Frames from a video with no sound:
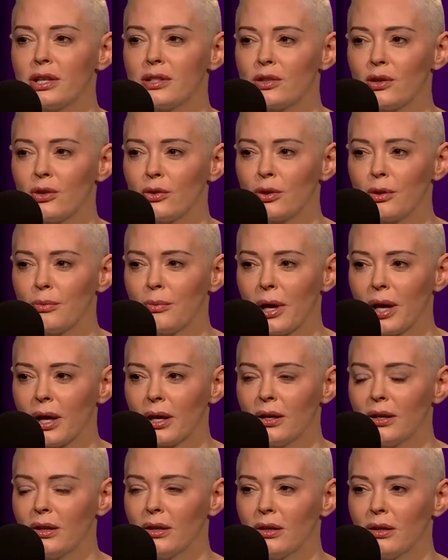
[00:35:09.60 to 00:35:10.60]
isn't only
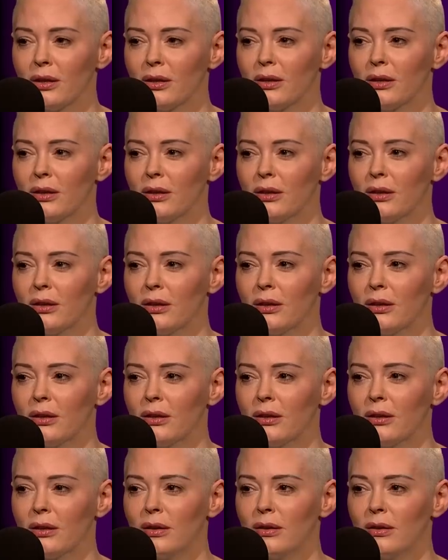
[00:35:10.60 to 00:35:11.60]
men.
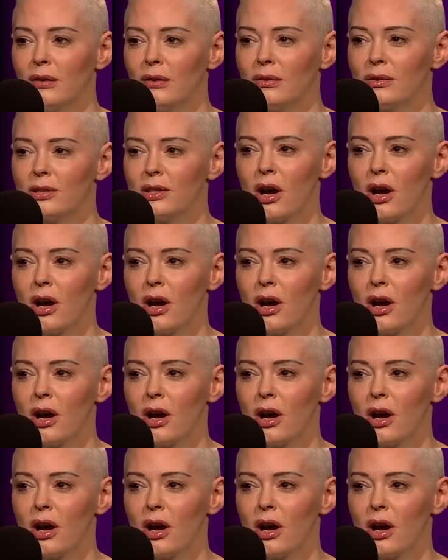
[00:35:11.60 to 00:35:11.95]
Okay. Well,